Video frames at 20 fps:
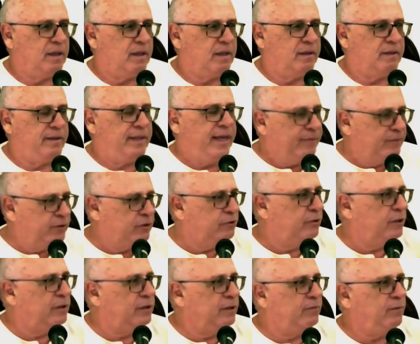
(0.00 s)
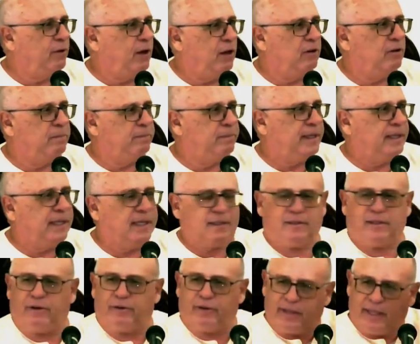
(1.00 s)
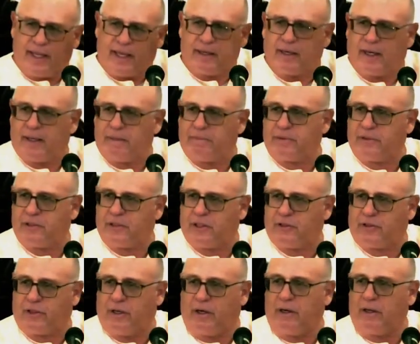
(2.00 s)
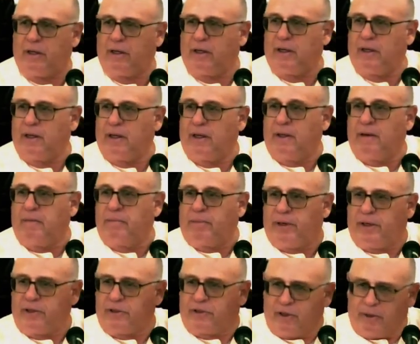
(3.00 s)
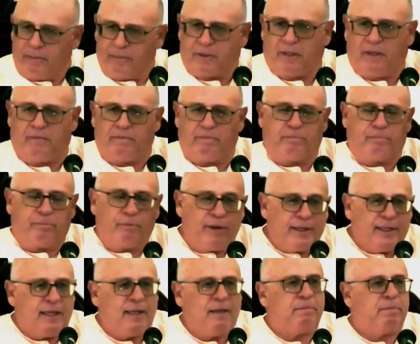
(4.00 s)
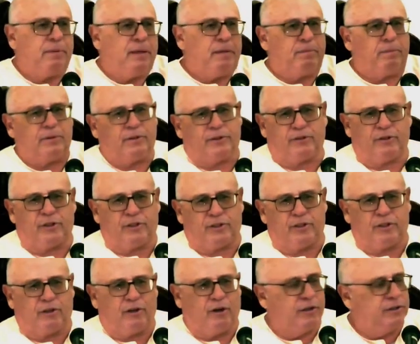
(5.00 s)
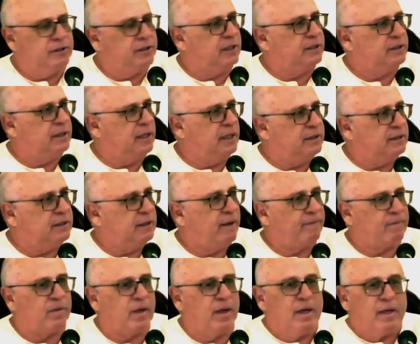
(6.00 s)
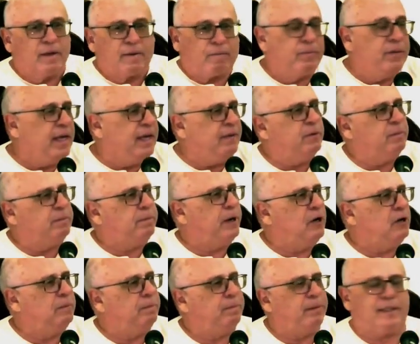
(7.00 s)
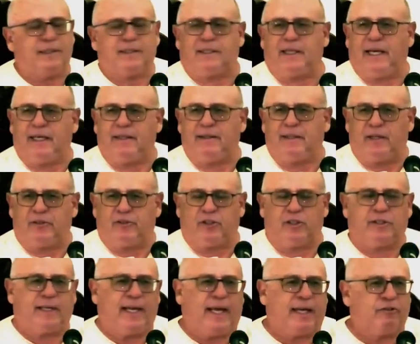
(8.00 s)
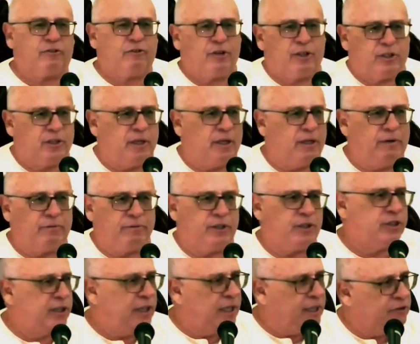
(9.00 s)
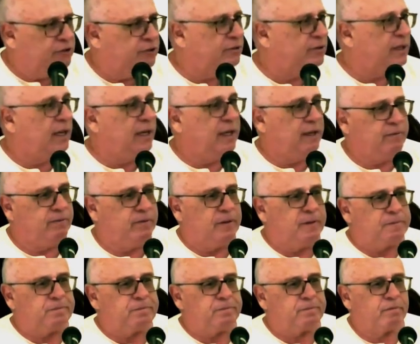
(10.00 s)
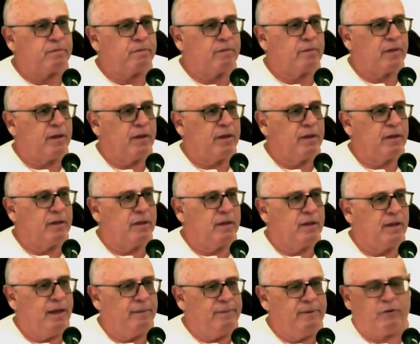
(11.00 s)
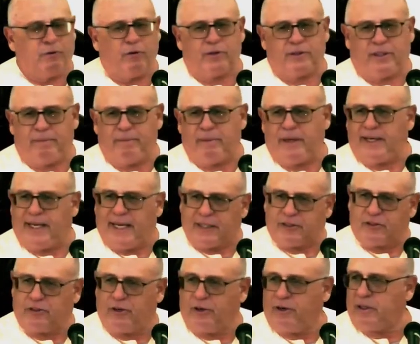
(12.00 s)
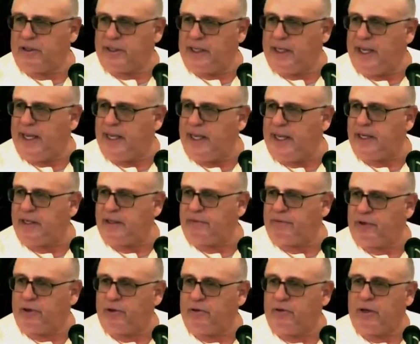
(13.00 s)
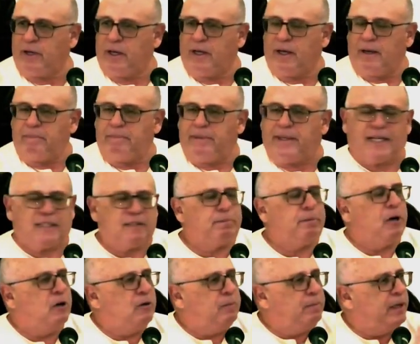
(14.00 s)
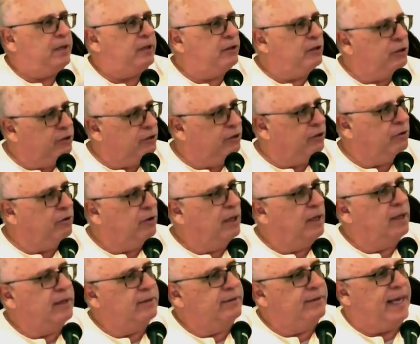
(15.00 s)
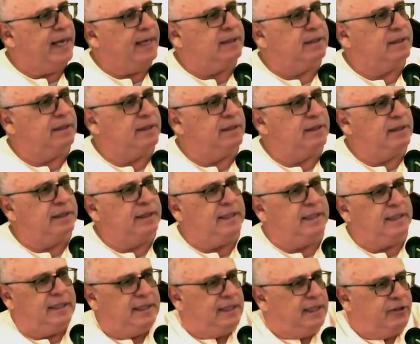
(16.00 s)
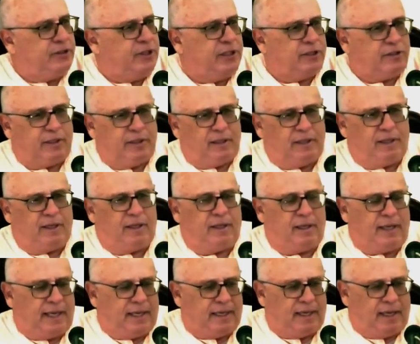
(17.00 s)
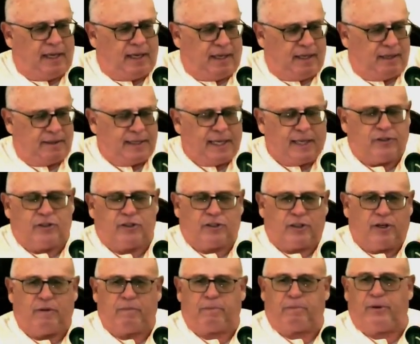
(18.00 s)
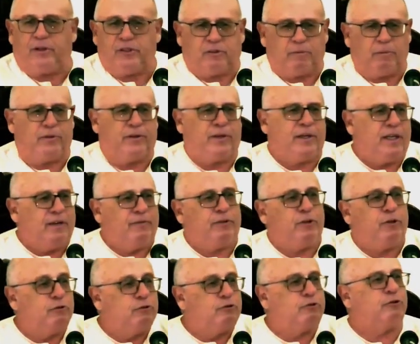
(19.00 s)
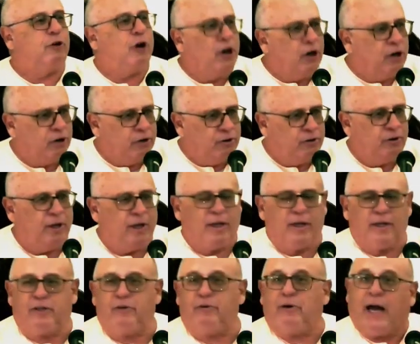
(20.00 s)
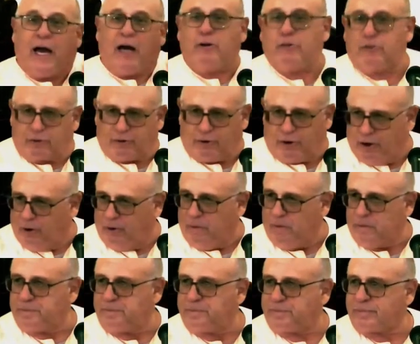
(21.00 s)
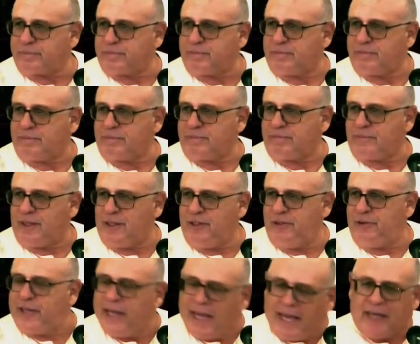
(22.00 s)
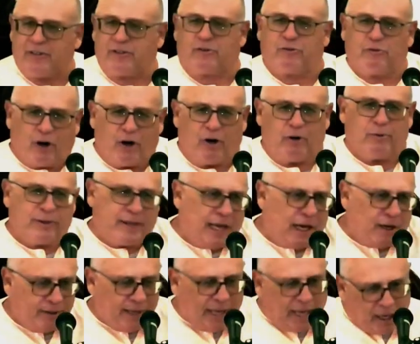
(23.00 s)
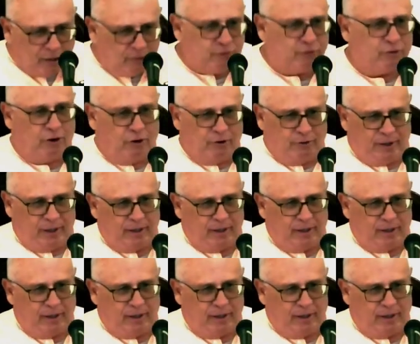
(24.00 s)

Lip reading: They have to strictly follow because they're in that high position. But in terms of bringing people to Krishna consciousness, even Prabhupada saying that just add Krishna, you don't have to change your life. I mean, of course, he meant externally. And because Prabhupada knew that it's just a necessary principle that if you grow, you outgrow. You can't grow without outgrowing.